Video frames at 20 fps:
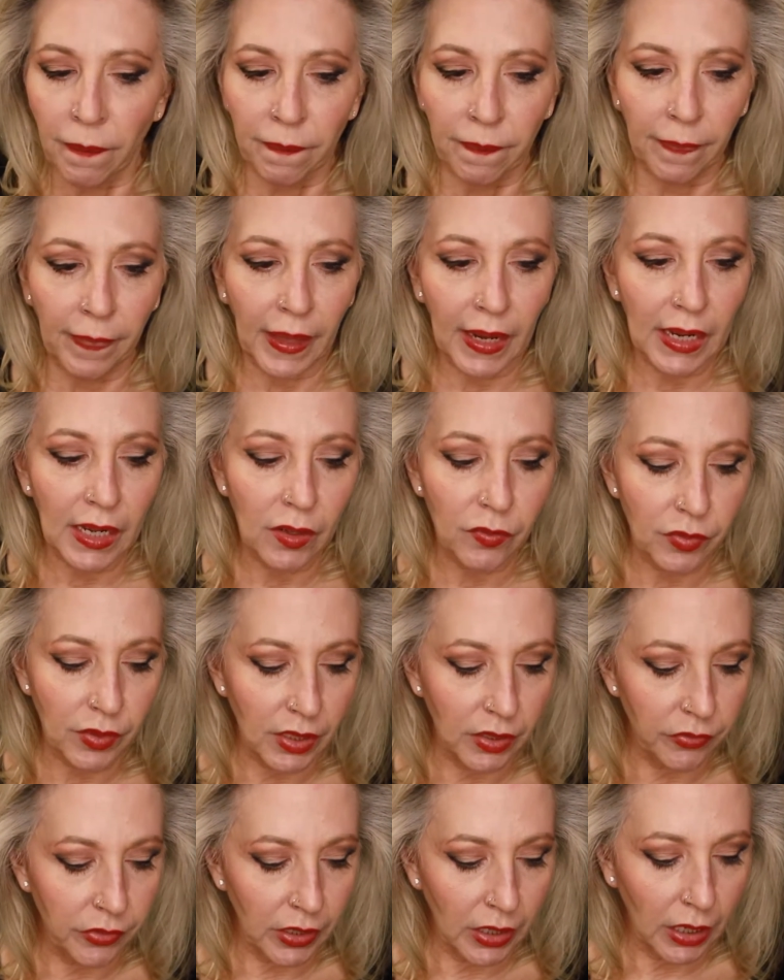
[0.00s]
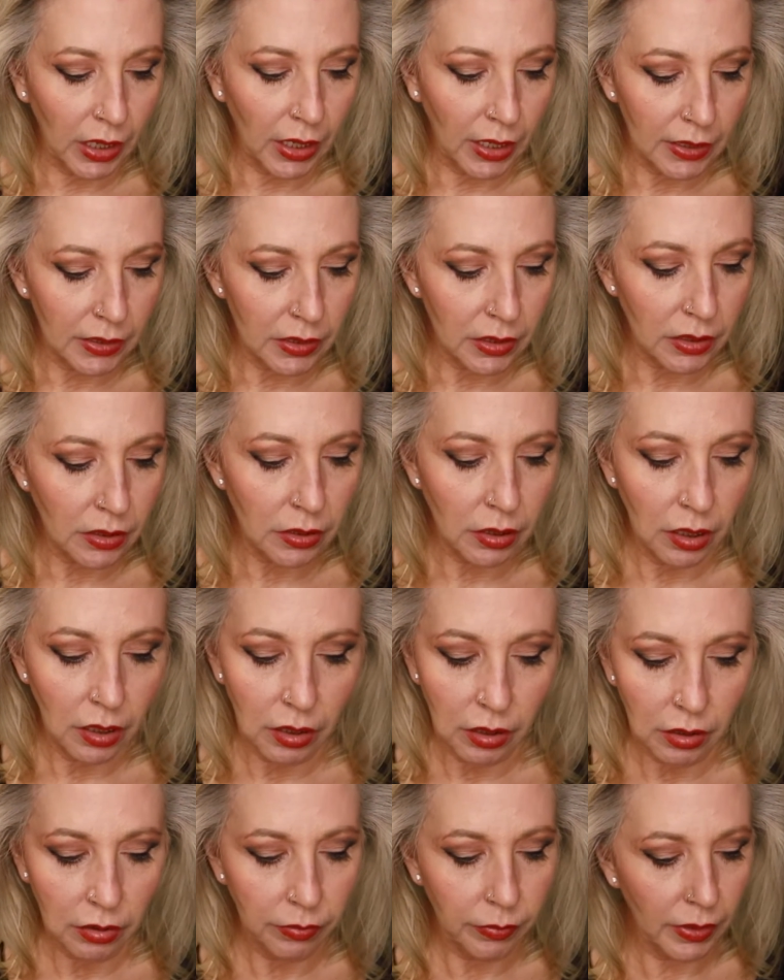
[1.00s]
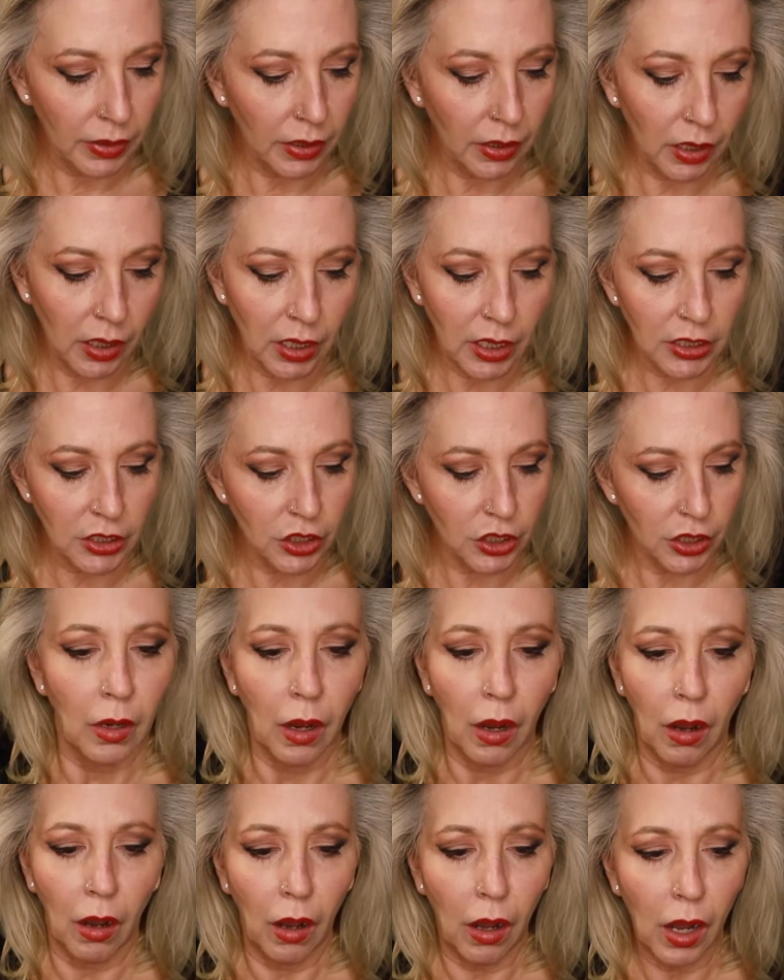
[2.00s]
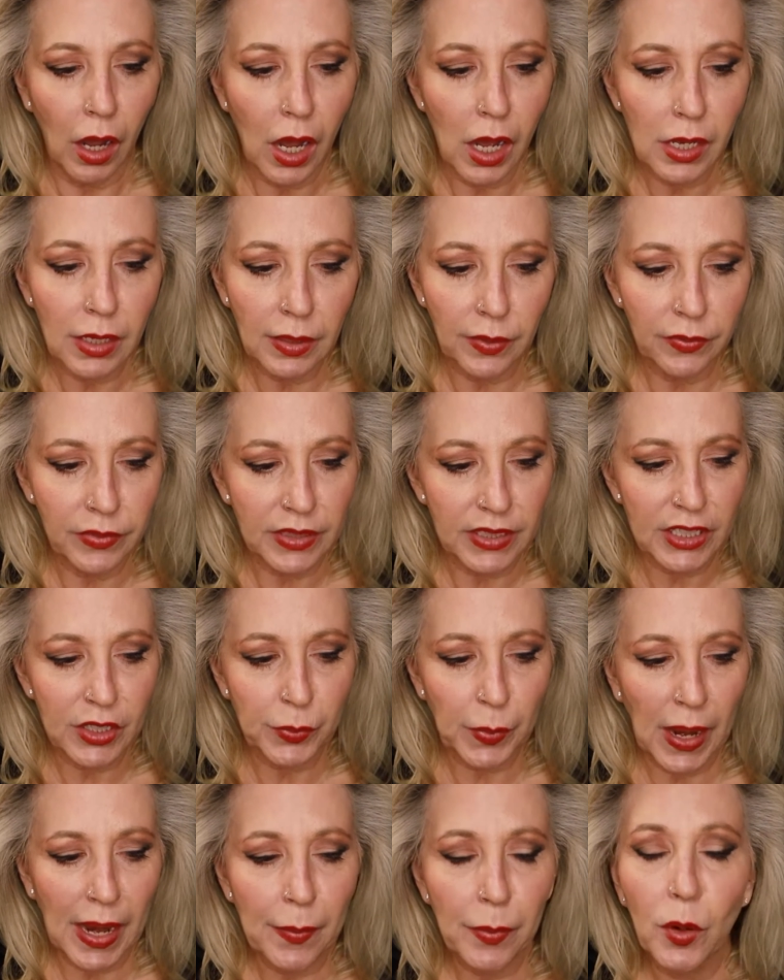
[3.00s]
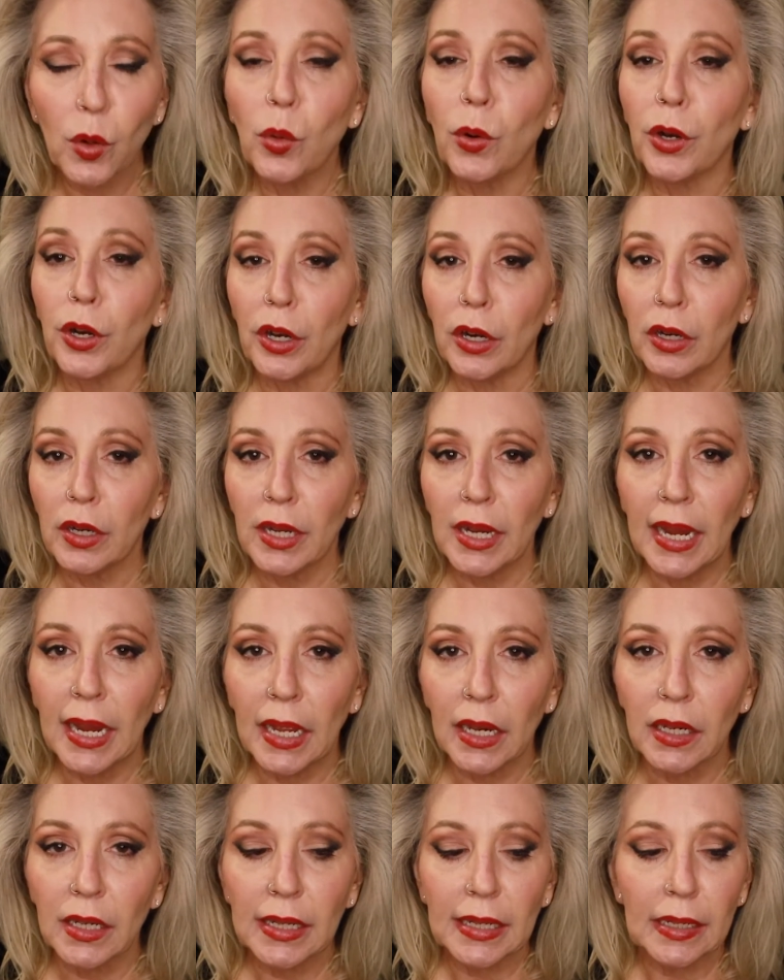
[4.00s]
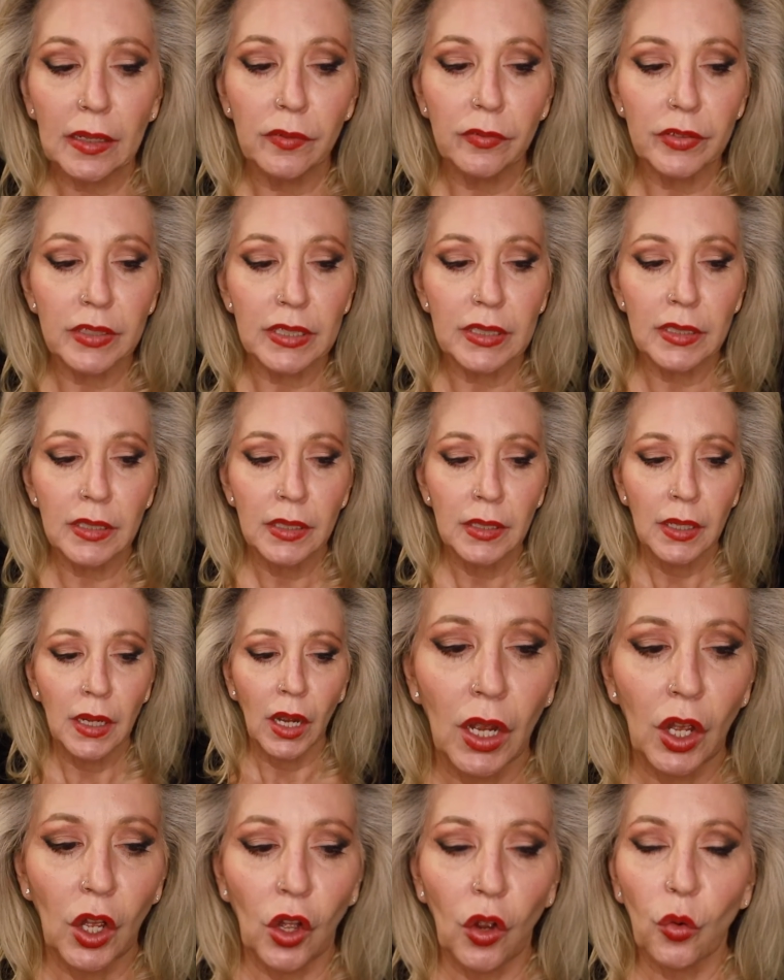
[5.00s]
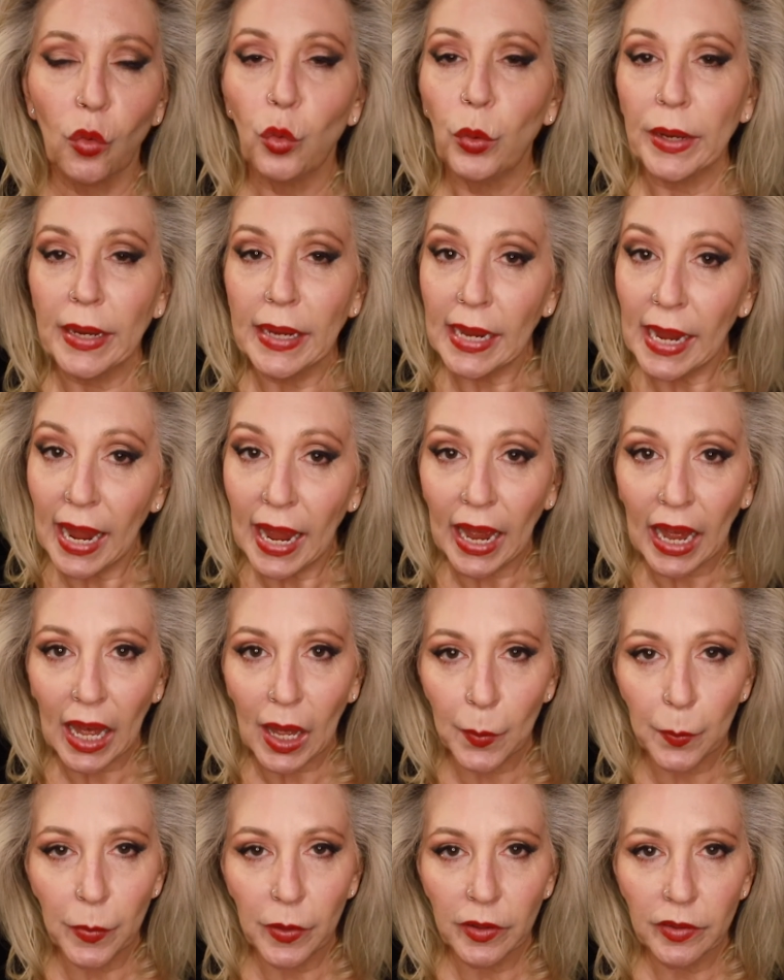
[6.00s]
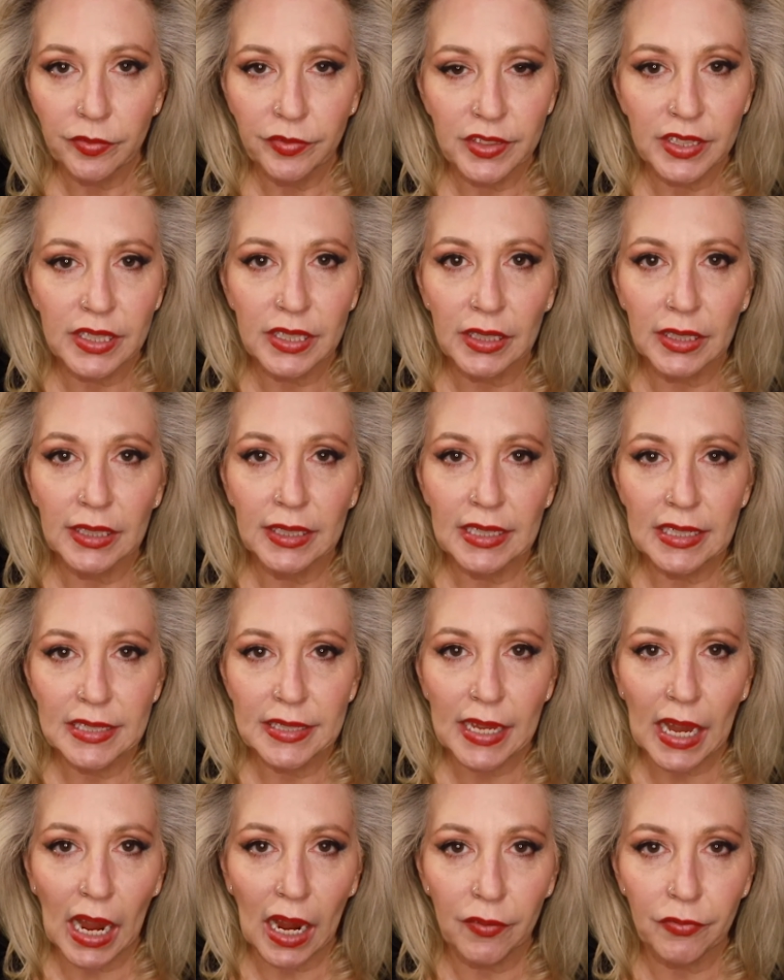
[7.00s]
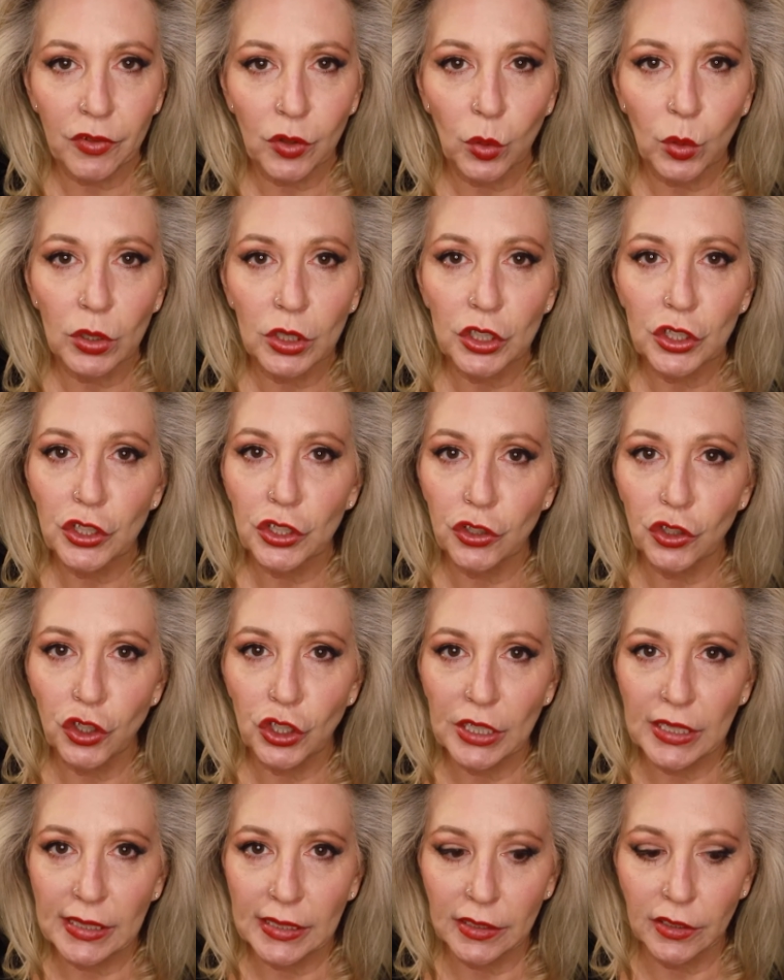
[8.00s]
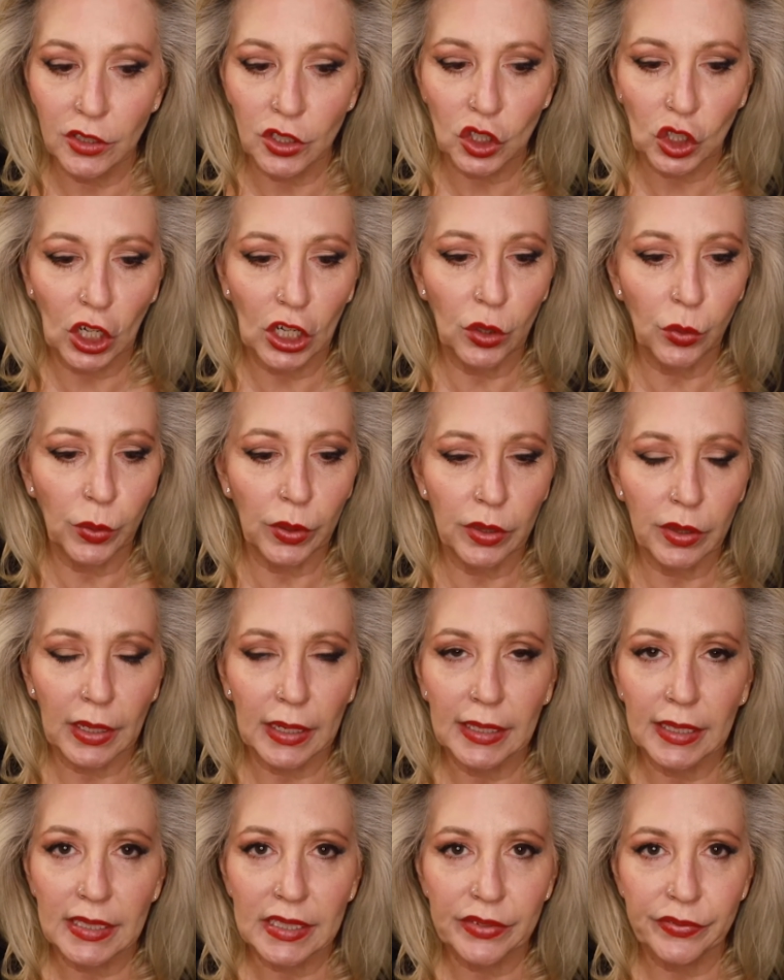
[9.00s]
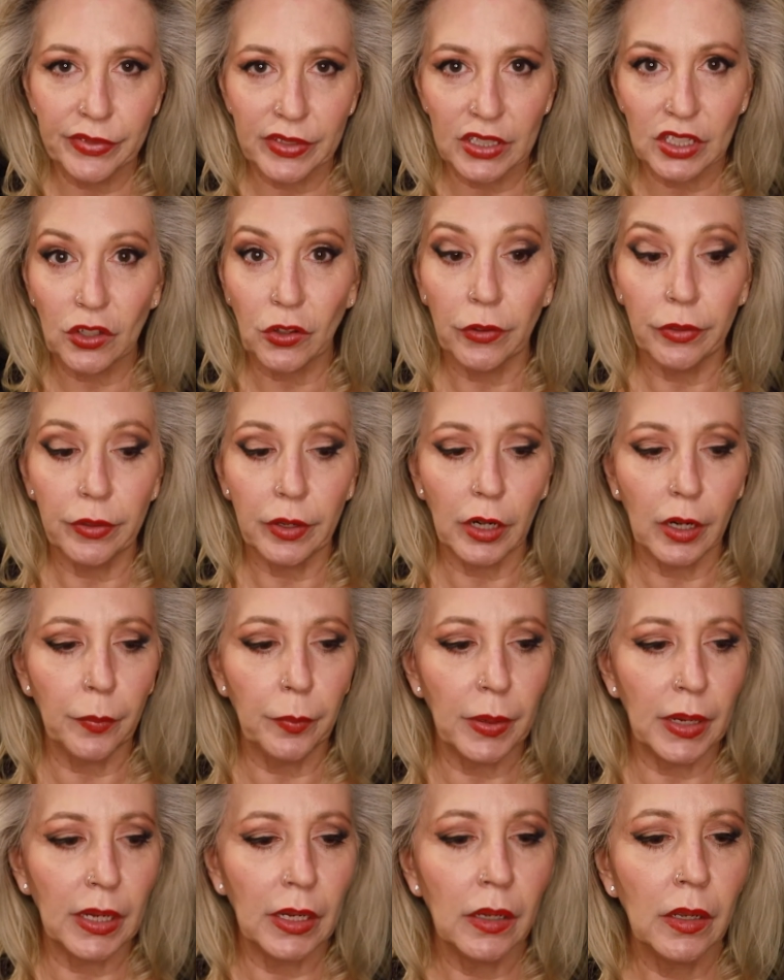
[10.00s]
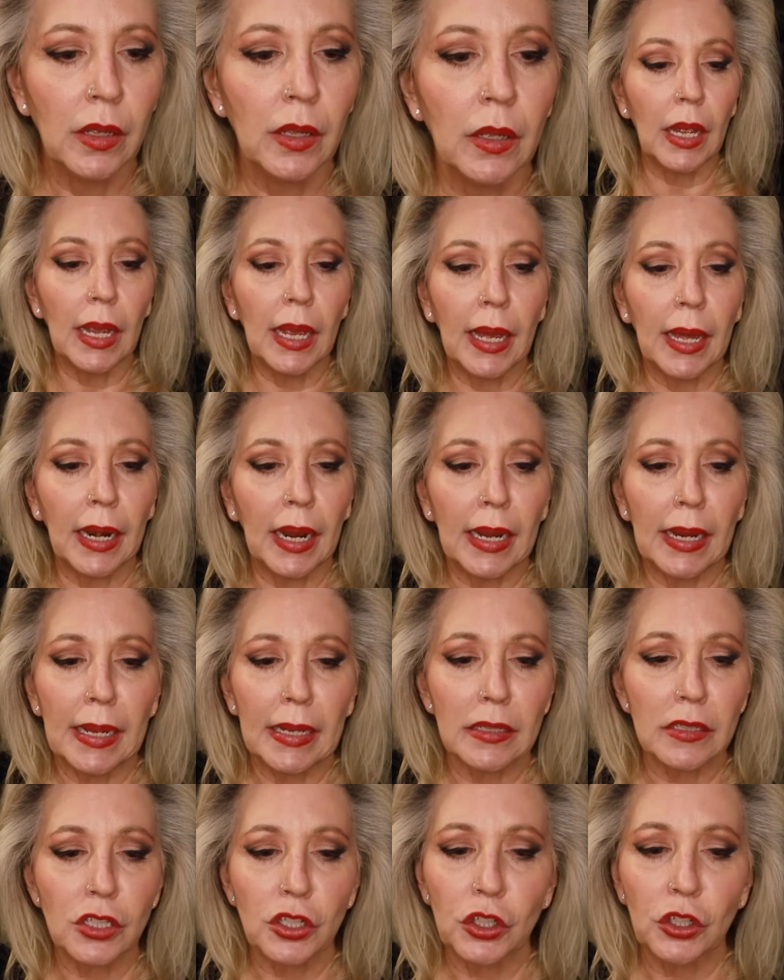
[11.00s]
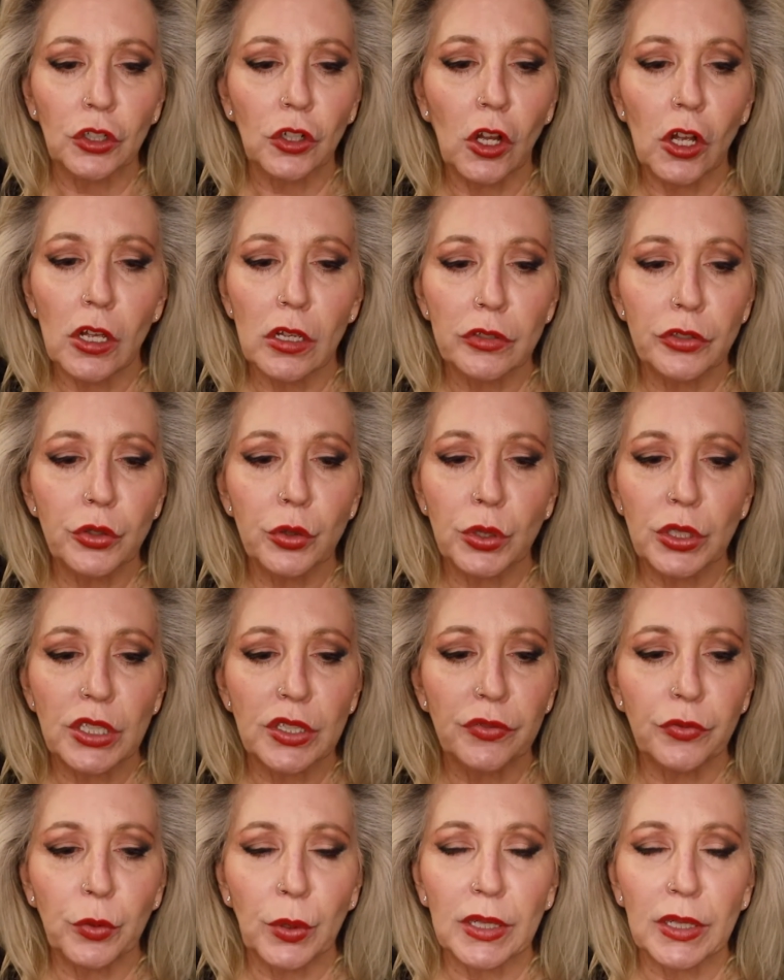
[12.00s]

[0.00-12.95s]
They have given us, oh my gosh, all of this paperwork and even rehab facilities afterwards so she can start with, I guess, physical therapy. And I asked her all sorts of